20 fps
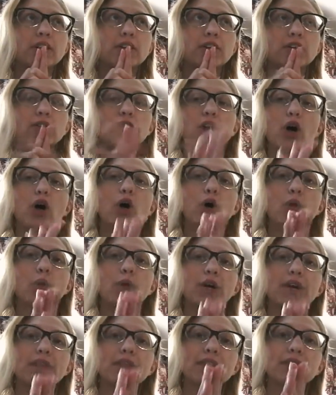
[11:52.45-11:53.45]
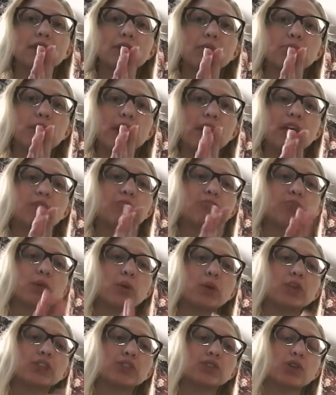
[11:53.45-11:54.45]
you know what the main
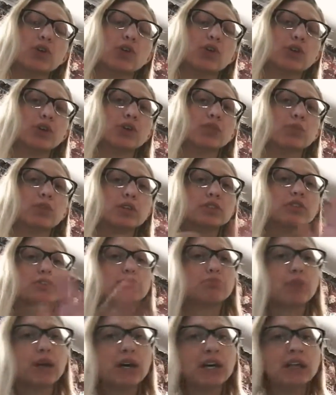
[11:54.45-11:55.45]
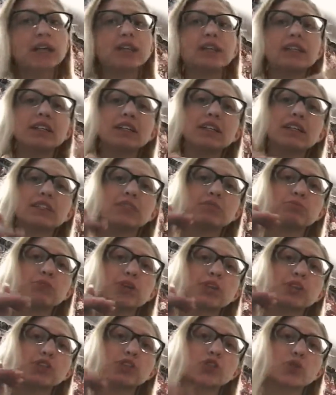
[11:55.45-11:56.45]
points are you want to make, and you need to
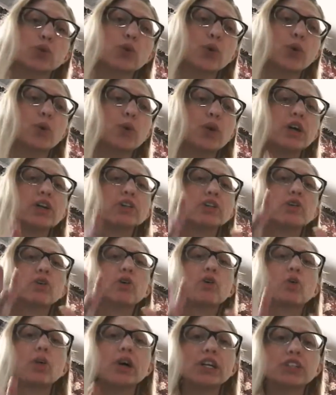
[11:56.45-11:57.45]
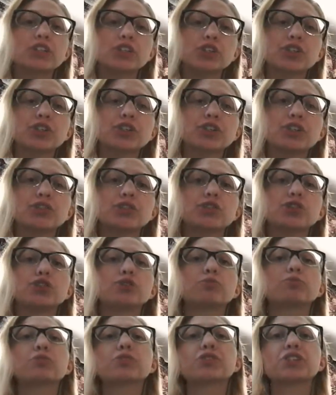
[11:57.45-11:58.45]
make sure what questions
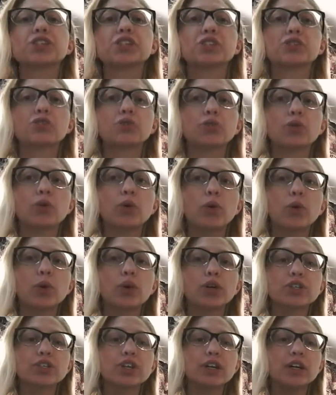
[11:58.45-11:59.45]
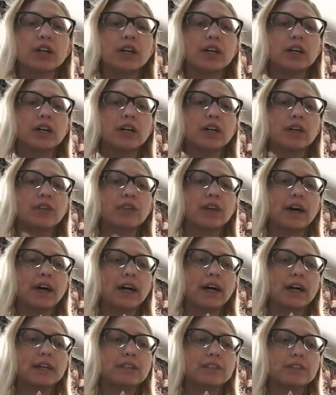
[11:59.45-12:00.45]
you present to the court,
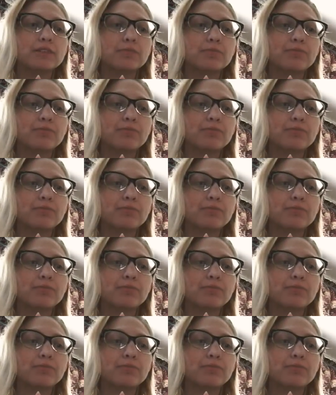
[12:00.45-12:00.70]
that